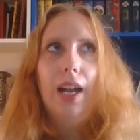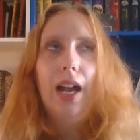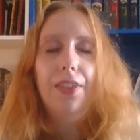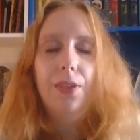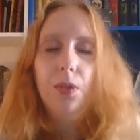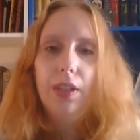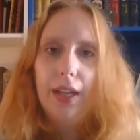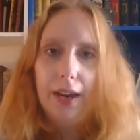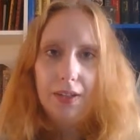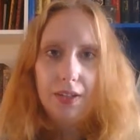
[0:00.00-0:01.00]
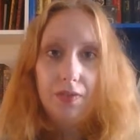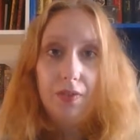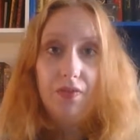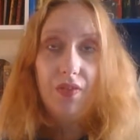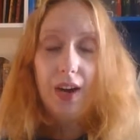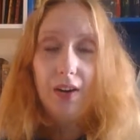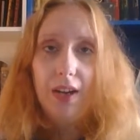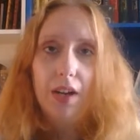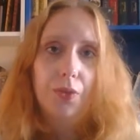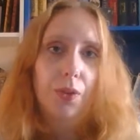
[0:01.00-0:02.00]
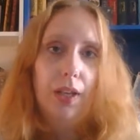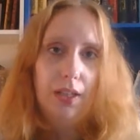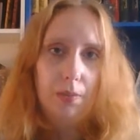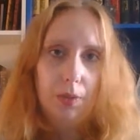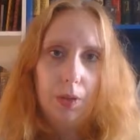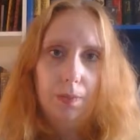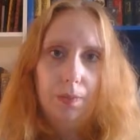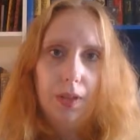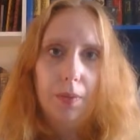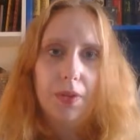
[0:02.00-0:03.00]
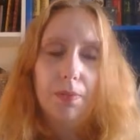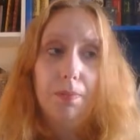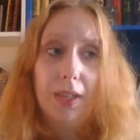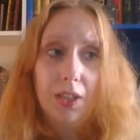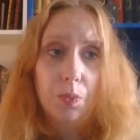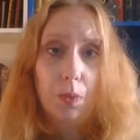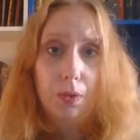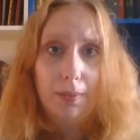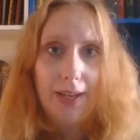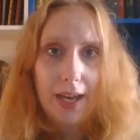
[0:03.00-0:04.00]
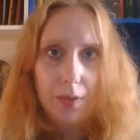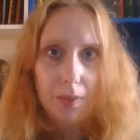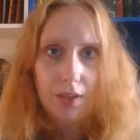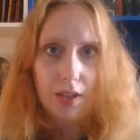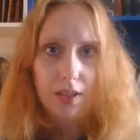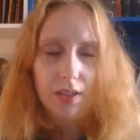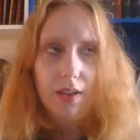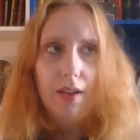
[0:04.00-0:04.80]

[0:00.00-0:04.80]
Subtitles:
I thought the characters were very unrelatable. That was the biggest problem I had with it.